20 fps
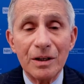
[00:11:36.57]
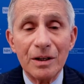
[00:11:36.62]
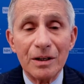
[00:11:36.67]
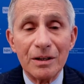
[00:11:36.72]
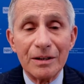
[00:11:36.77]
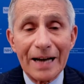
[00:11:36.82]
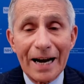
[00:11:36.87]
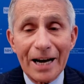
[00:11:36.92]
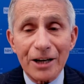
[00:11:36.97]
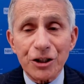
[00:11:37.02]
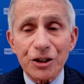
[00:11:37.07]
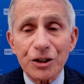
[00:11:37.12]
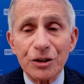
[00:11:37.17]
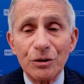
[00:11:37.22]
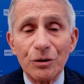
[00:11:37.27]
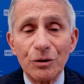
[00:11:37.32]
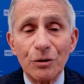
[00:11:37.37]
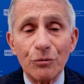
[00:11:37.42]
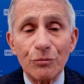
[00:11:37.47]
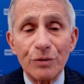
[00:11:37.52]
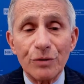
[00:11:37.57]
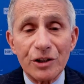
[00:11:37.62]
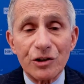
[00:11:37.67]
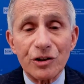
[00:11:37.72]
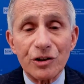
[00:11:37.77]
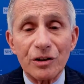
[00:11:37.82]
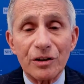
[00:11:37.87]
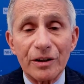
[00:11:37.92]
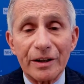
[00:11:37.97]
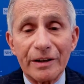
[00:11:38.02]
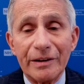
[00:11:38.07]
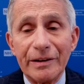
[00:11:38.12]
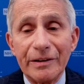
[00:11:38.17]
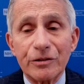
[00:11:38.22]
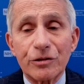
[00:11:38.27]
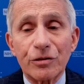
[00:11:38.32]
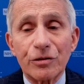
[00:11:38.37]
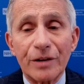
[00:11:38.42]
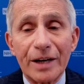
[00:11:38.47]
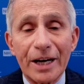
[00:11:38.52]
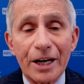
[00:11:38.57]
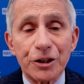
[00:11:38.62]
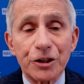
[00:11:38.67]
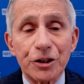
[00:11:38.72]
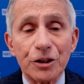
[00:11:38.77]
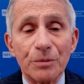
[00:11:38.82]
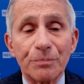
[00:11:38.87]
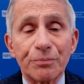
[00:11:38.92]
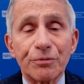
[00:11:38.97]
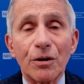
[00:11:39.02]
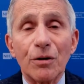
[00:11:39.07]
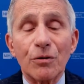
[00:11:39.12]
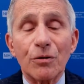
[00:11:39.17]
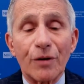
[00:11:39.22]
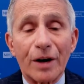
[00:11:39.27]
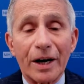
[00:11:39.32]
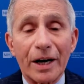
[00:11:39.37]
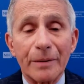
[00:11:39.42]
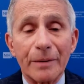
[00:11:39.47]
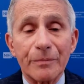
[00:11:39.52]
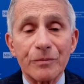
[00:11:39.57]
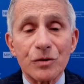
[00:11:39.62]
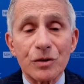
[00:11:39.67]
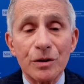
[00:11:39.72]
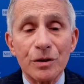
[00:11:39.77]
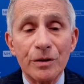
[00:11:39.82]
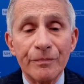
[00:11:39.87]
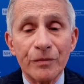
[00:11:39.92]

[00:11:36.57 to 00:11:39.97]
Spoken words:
National, regional, and international programs